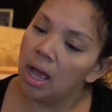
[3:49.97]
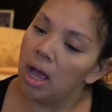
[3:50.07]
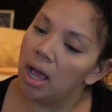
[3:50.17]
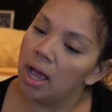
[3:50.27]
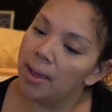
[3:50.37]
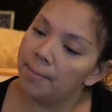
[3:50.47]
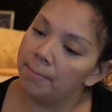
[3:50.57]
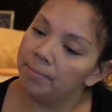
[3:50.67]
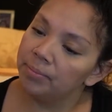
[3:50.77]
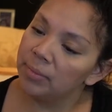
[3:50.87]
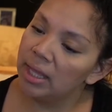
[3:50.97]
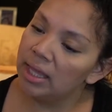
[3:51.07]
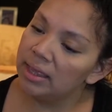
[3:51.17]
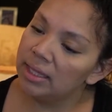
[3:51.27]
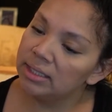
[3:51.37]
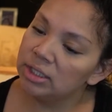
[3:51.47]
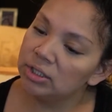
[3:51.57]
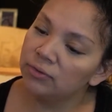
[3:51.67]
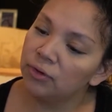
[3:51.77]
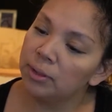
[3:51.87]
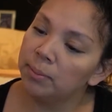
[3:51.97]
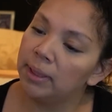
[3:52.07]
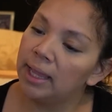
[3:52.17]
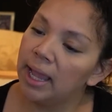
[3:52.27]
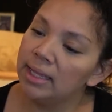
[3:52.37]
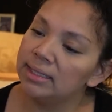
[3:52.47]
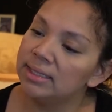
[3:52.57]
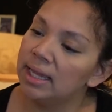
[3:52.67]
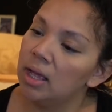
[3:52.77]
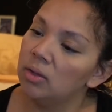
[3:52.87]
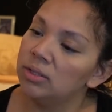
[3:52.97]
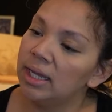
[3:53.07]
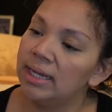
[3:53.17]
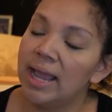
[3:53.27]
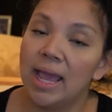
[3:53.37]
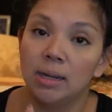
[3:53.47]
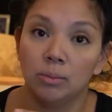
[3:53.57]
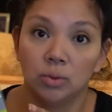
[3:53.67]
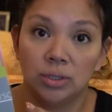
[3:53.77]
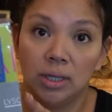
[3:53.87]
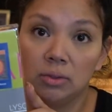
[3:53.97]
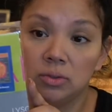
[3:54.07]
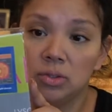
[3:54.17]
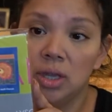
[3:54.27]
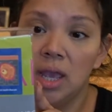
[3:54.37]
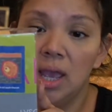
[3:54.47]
And this is for the plant cells and animal cells.